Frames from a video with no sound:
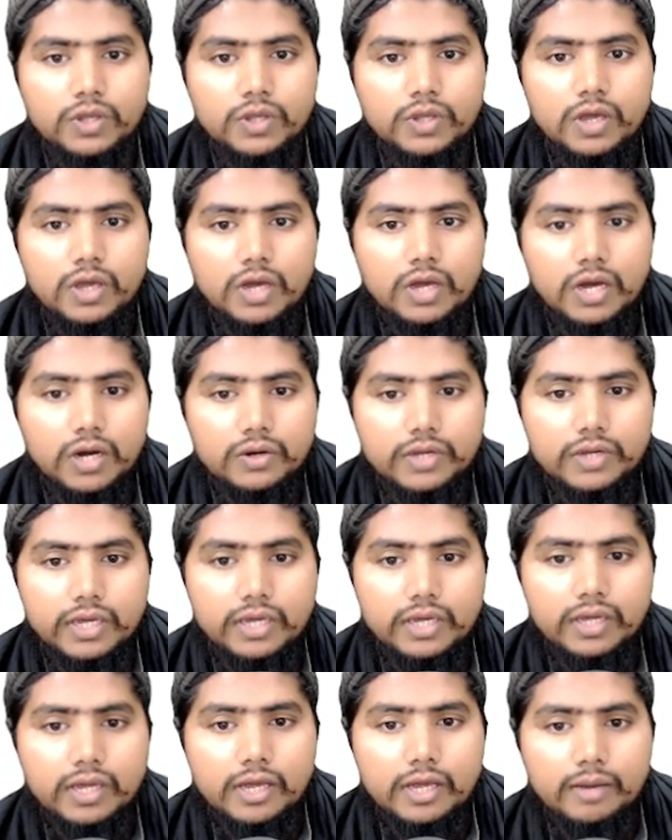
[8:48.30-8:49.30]
Okay,
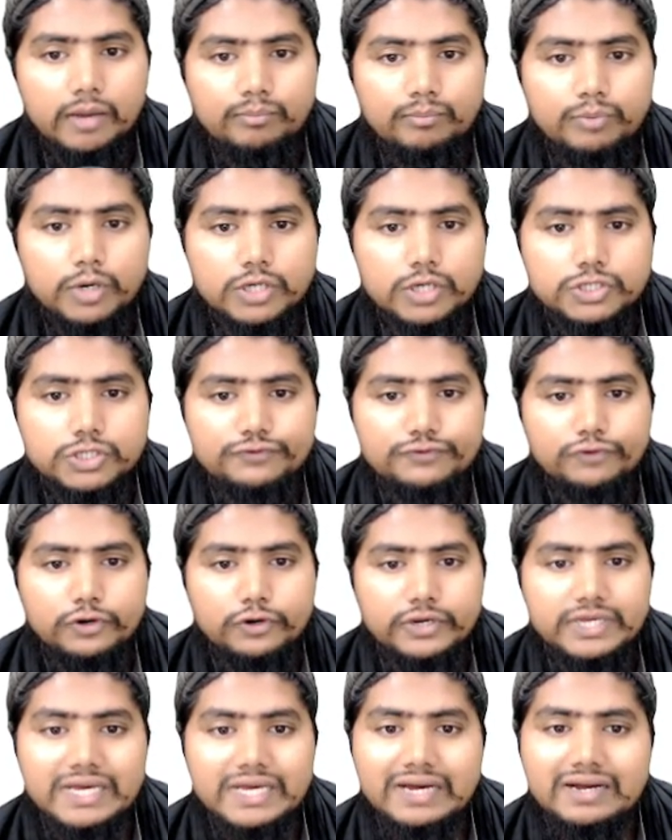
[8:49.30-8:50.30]
books for
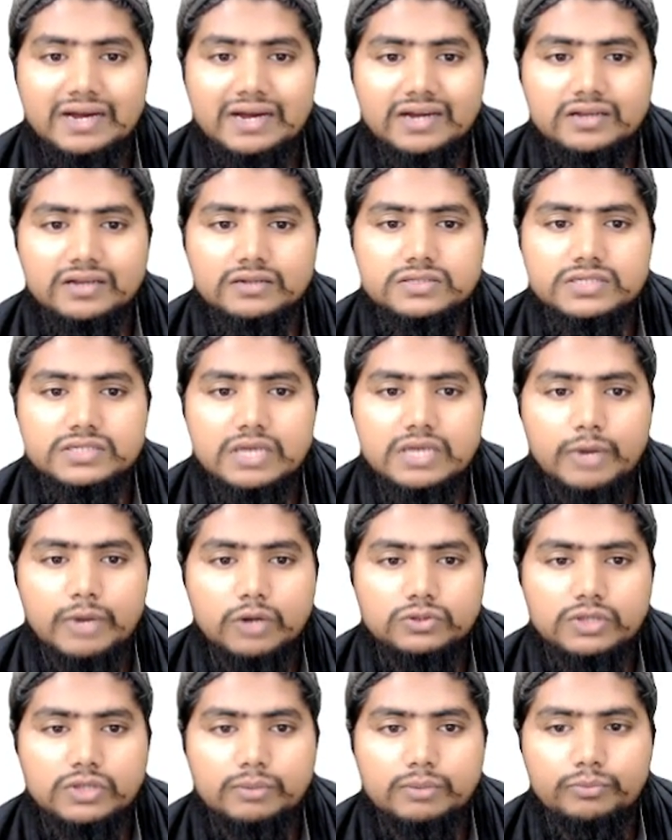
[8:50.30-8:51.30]
young adults about
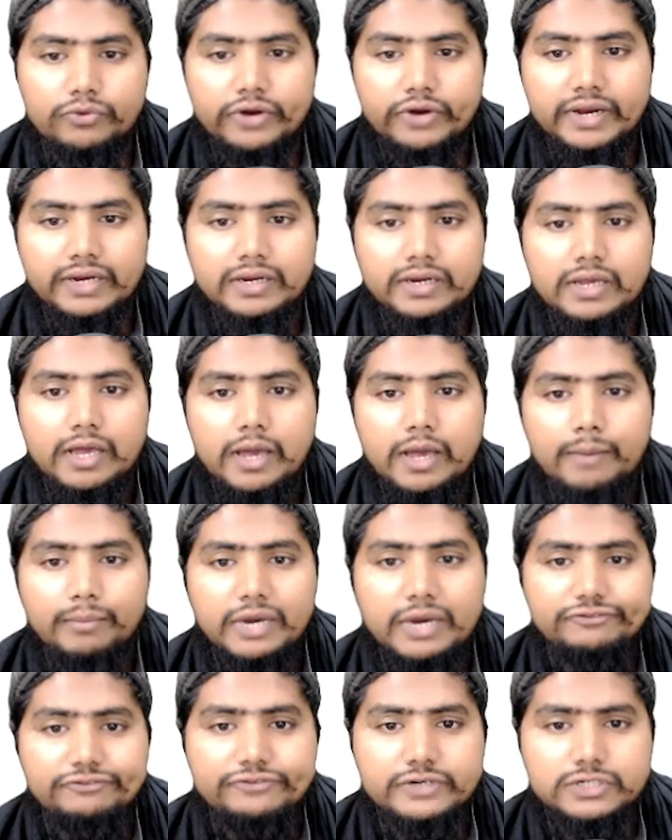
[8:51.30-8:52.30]
the brain. My
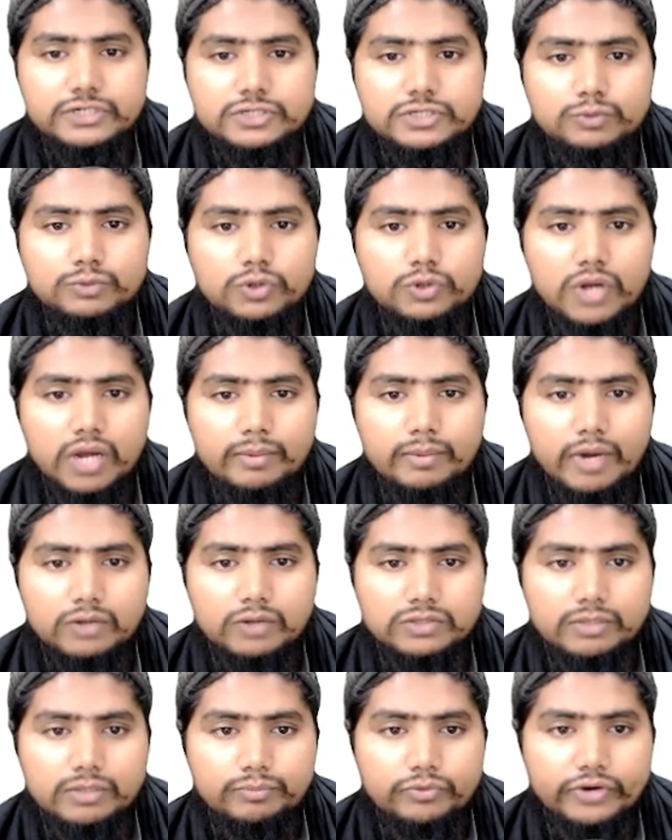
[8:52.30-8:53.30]
first book about the
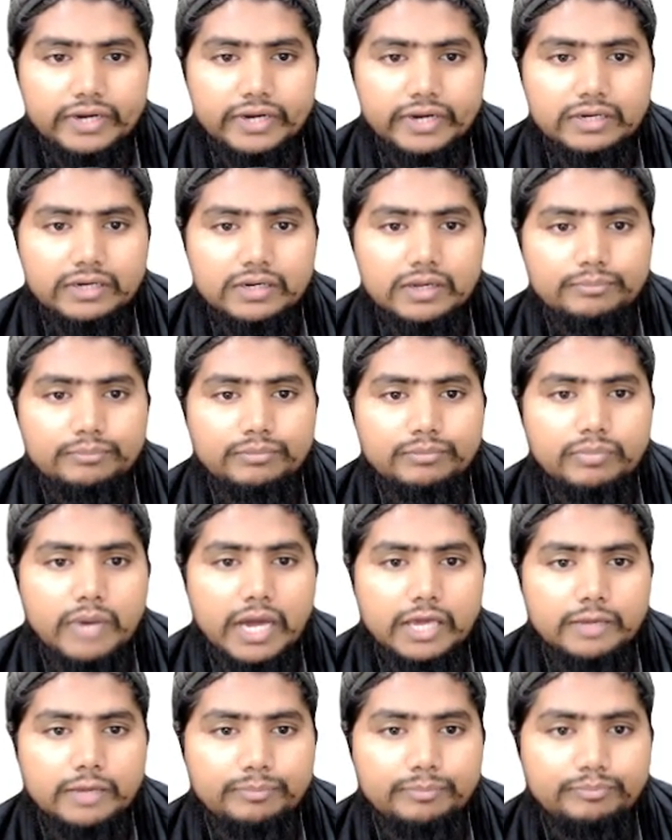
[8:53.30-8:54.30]
brain
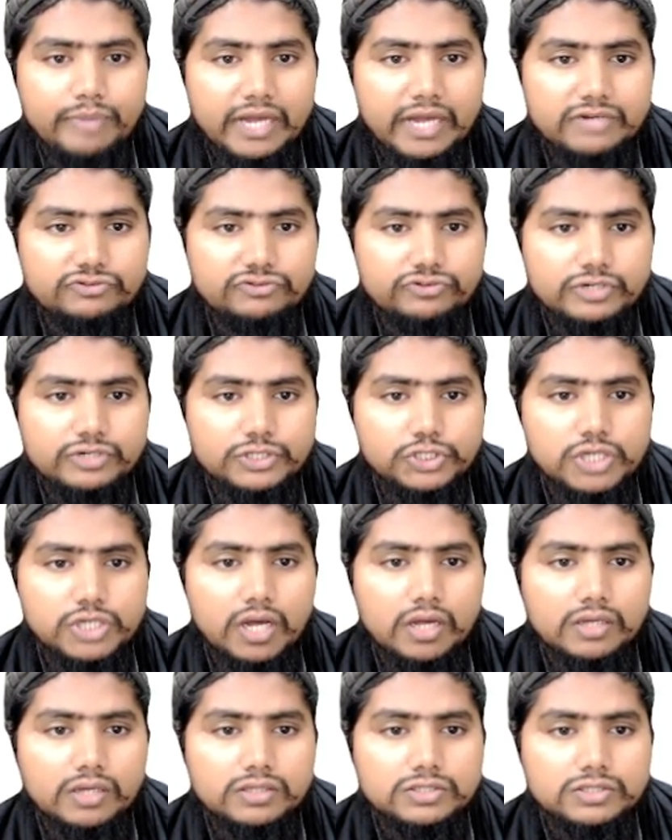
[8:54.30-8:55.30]
by
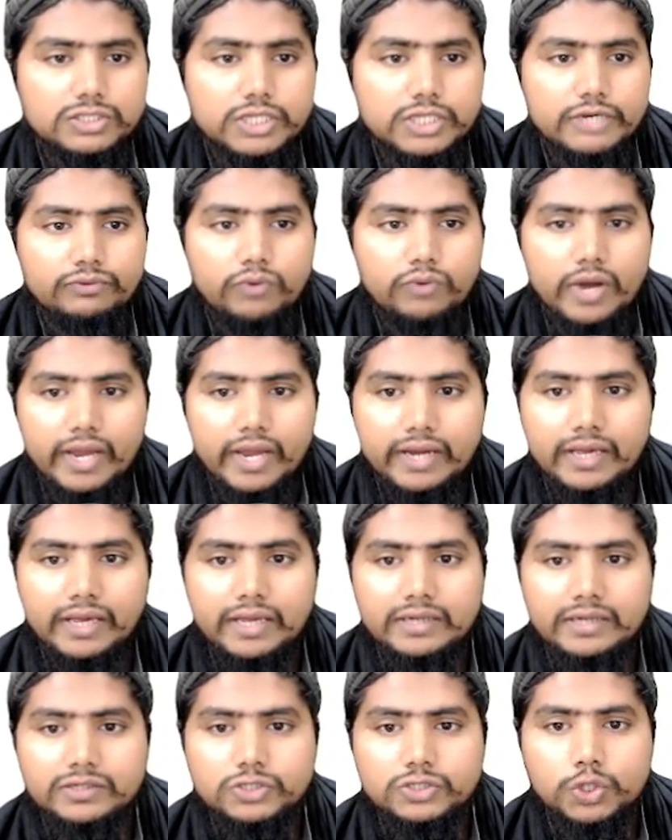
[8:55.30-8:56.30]
Patricia J. Wine
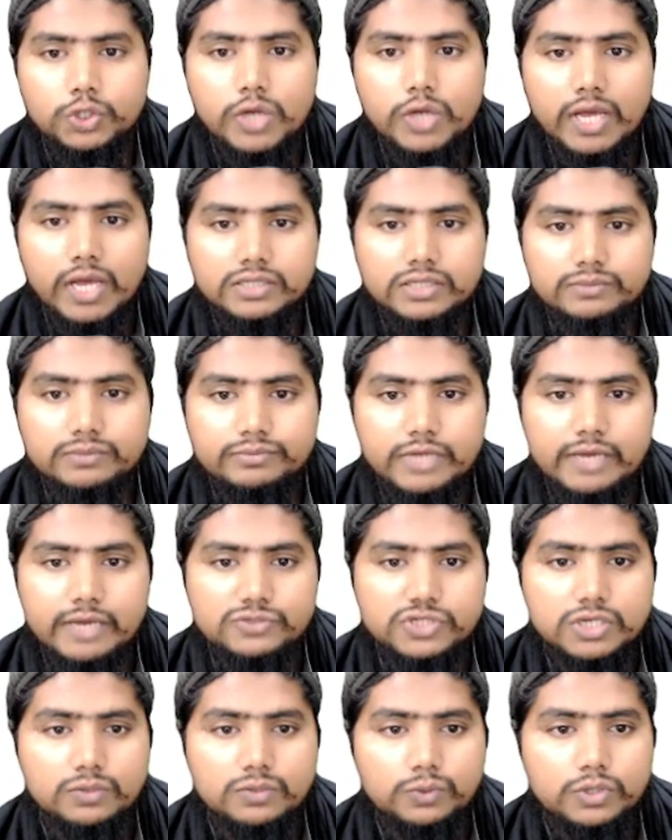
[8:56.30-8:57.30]
and Donald M.
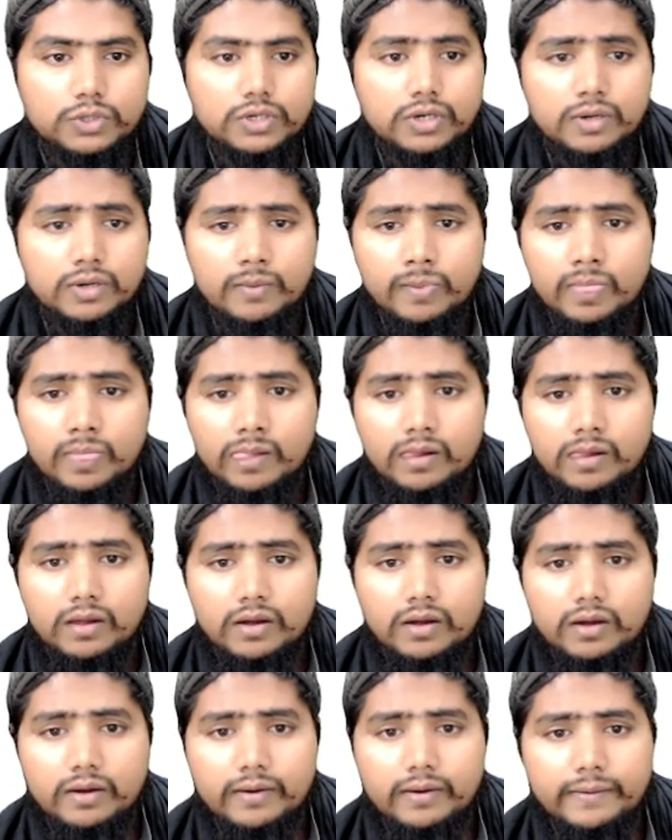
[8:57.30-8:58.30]
Silver.
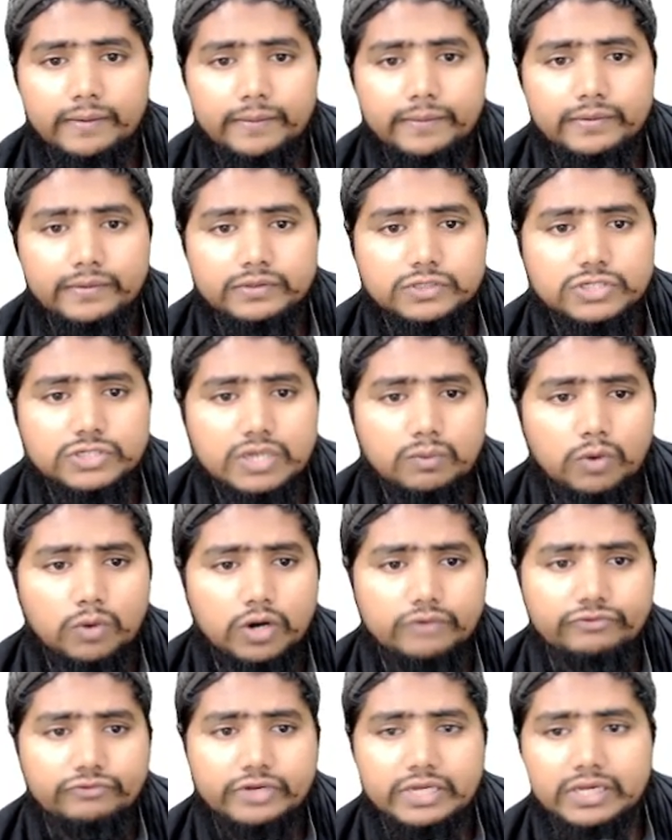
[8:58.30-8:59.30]
This
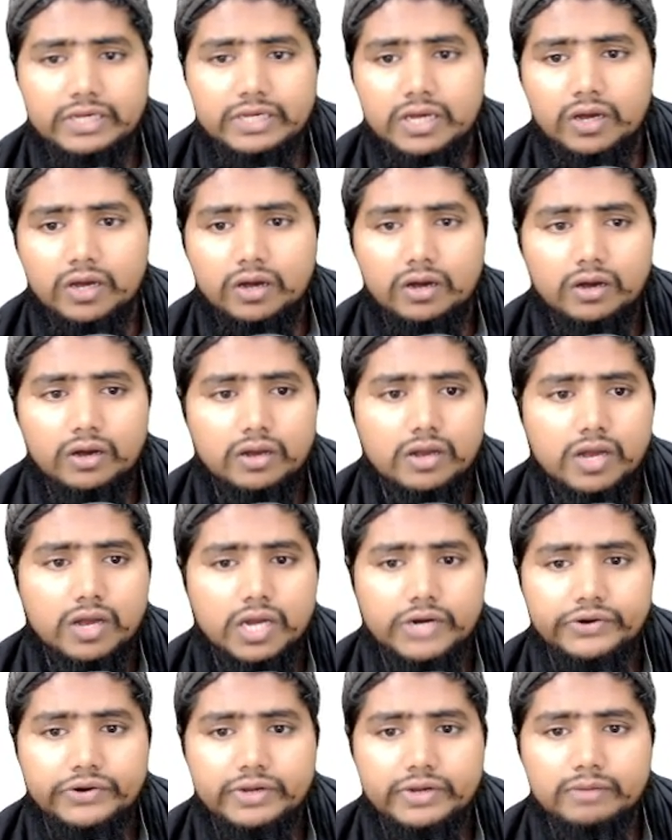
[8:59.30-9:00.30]
award-winning
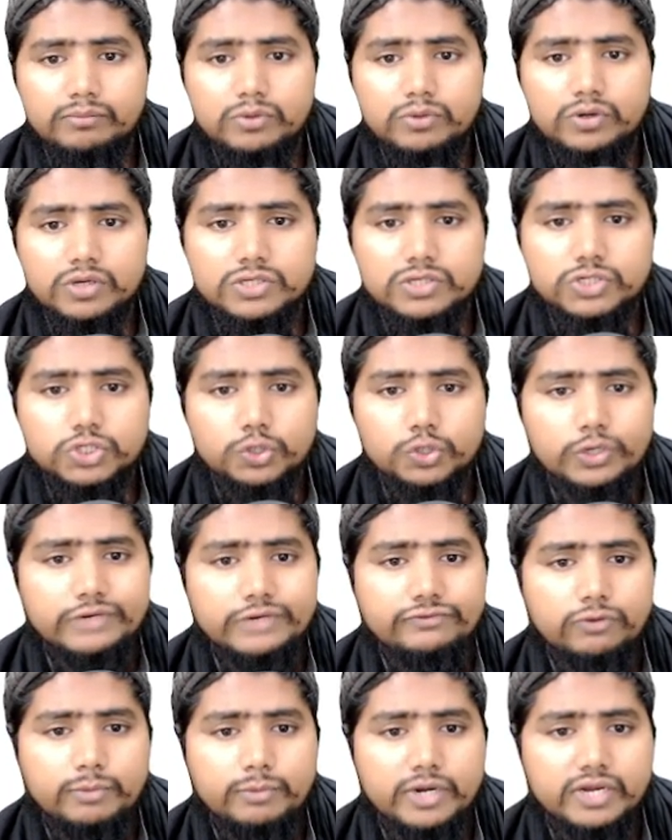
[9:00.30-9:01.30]
coloring book is so
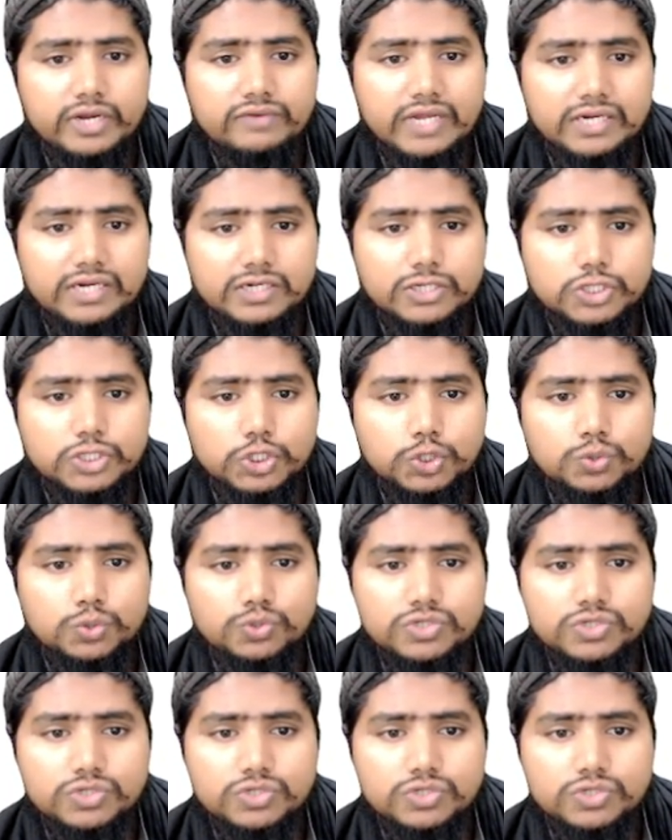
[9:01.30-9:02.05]
informative that it is used in